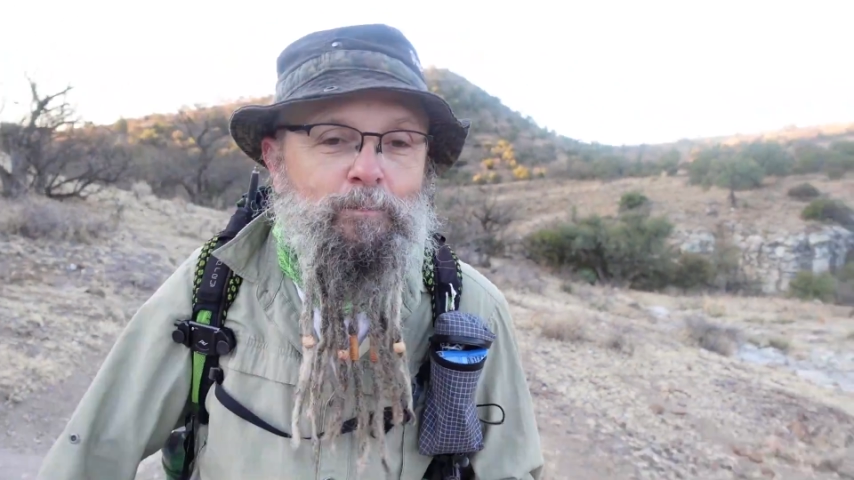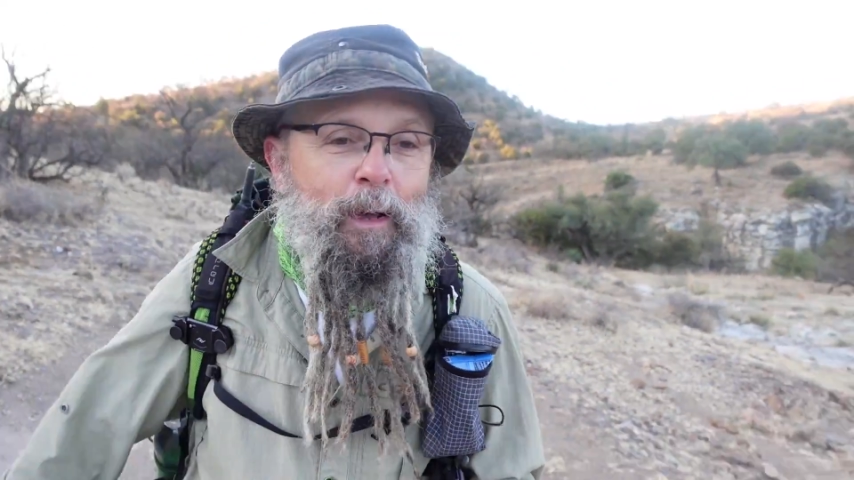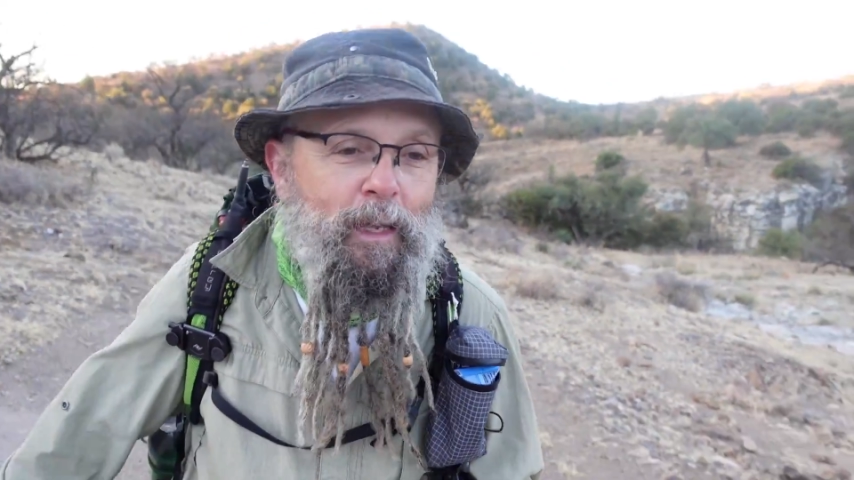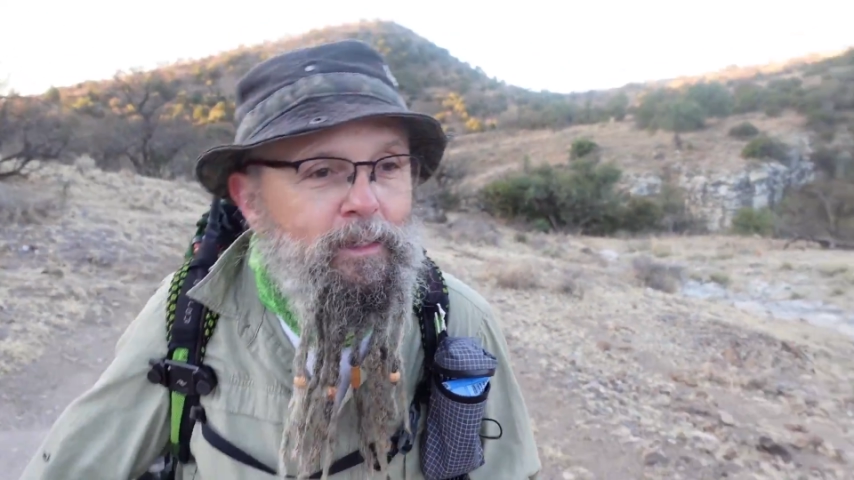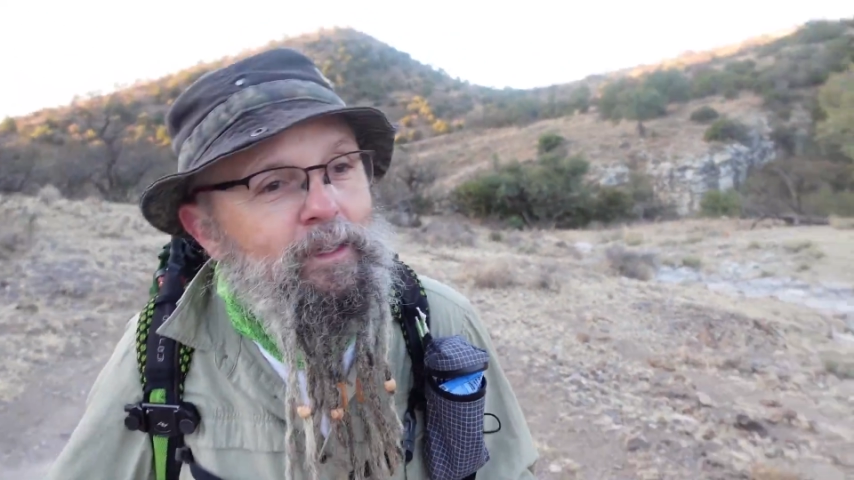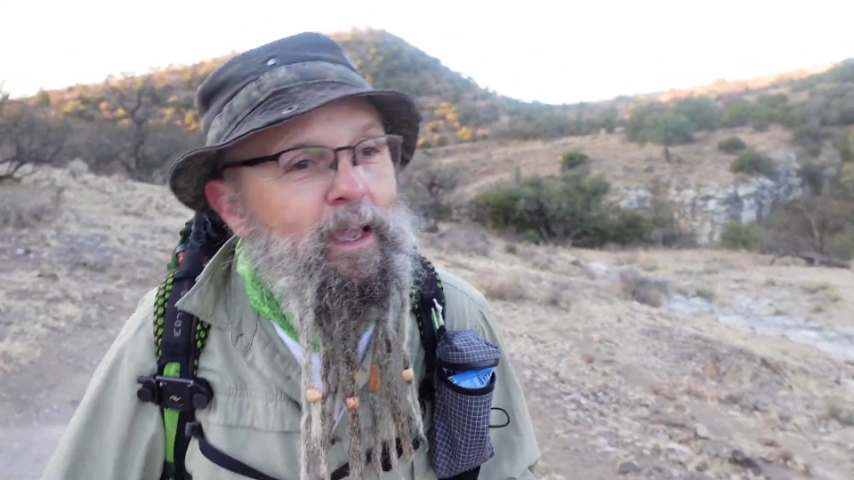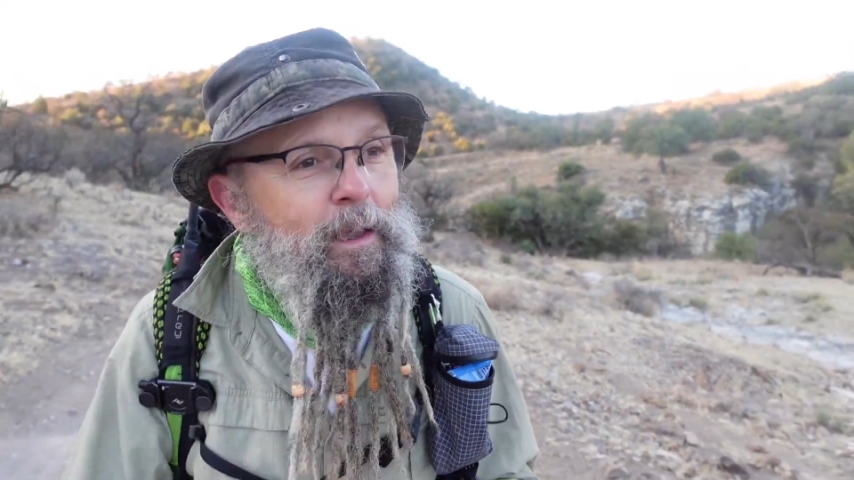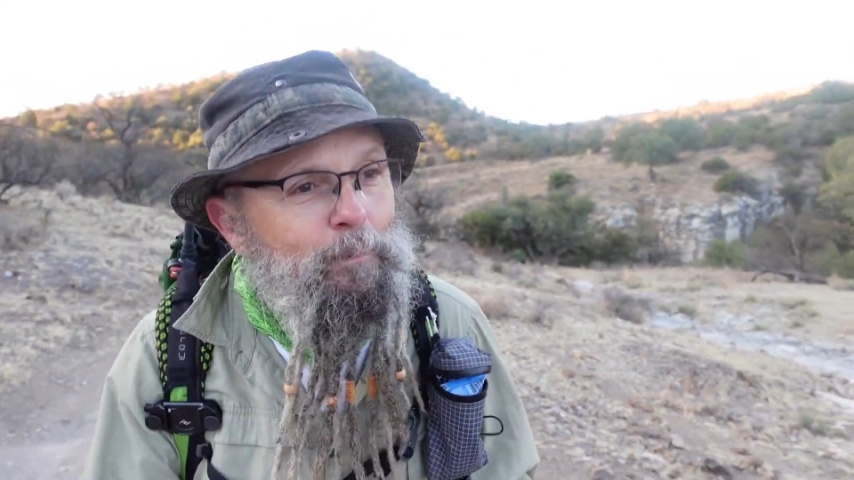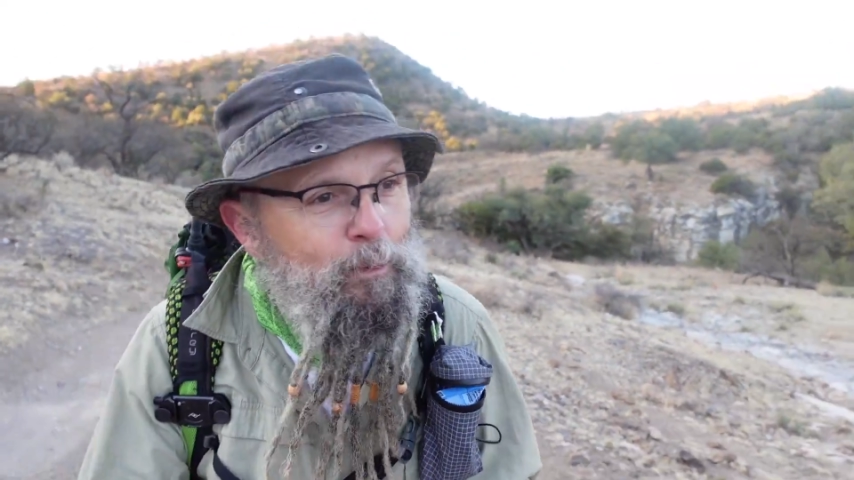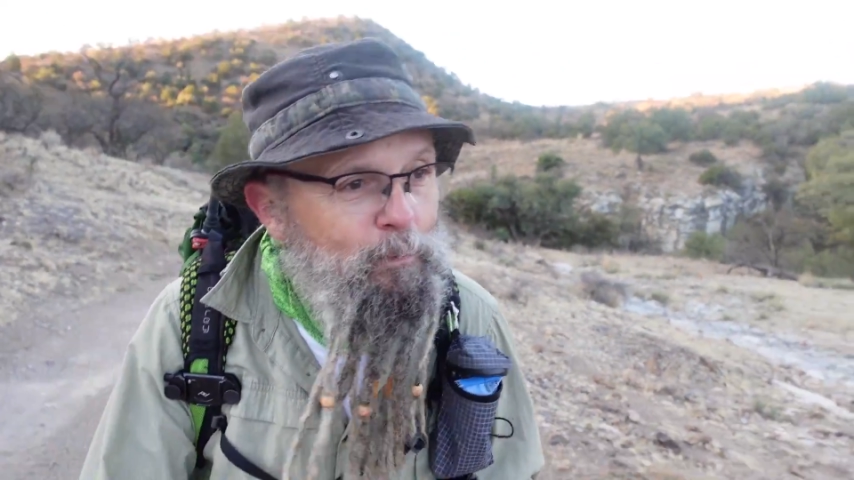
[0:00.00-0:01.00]
back at the
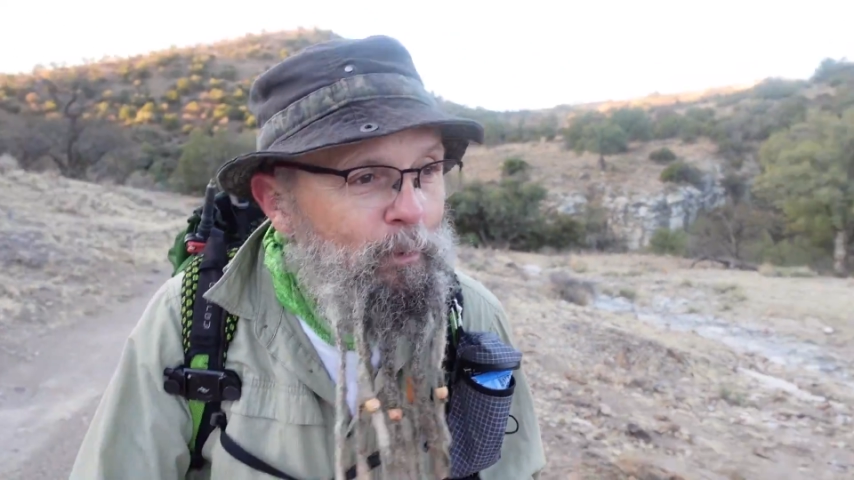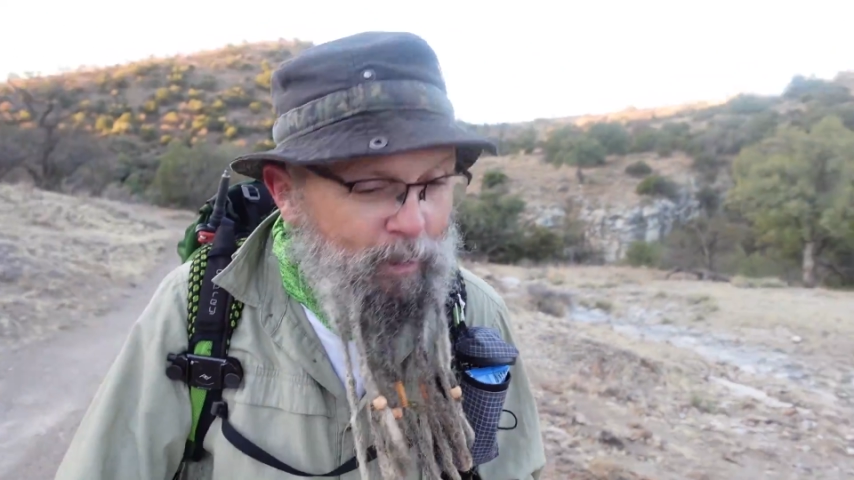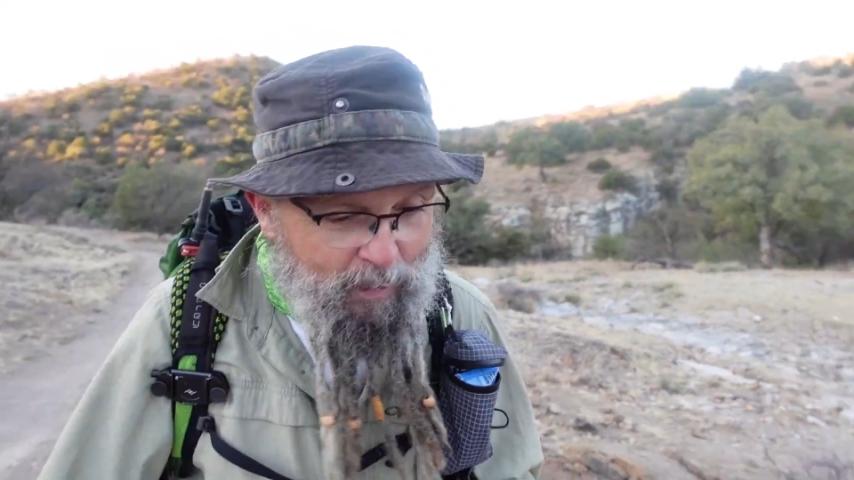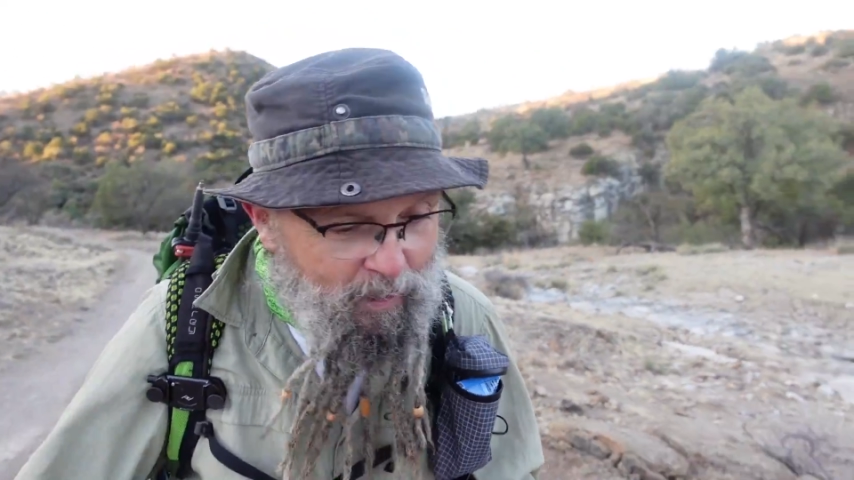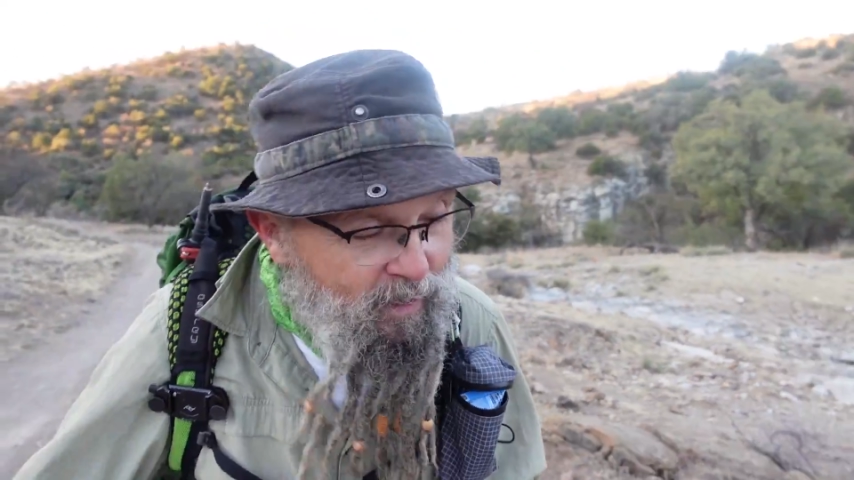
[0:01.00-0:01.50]
camper, but